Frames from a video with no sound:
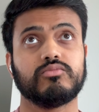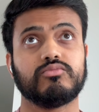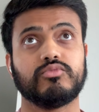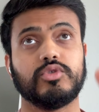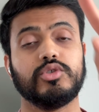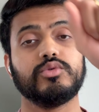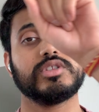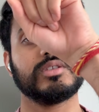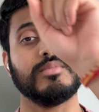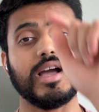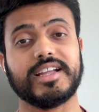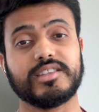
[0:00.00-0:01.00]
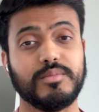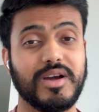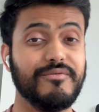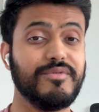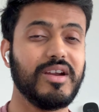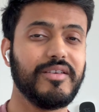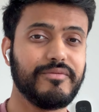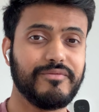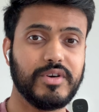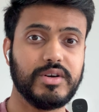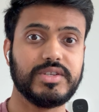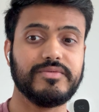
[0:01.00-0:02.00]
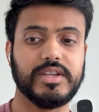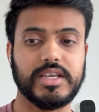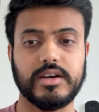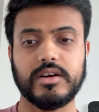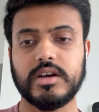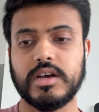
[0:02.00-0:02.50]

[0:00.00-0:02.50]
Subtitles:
roots back to my very first video